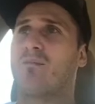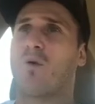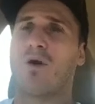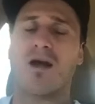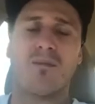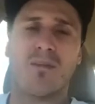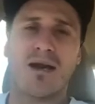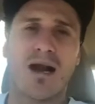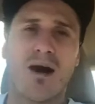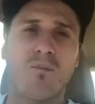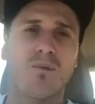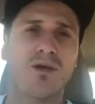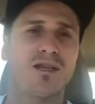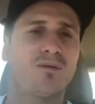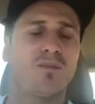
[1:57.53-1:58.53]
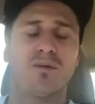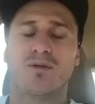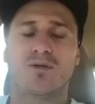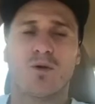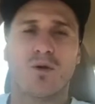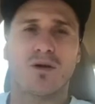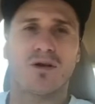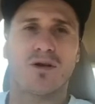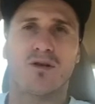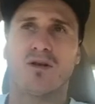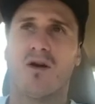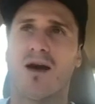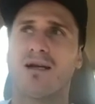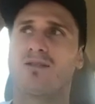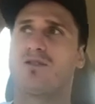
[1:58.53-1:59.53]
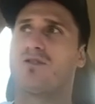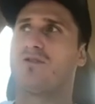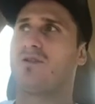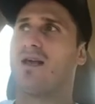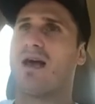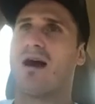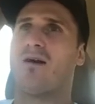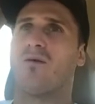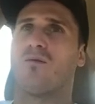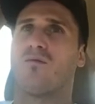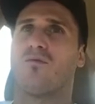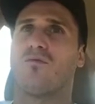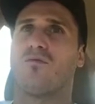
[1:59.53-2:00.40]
boy I met up with and we were talking online, to now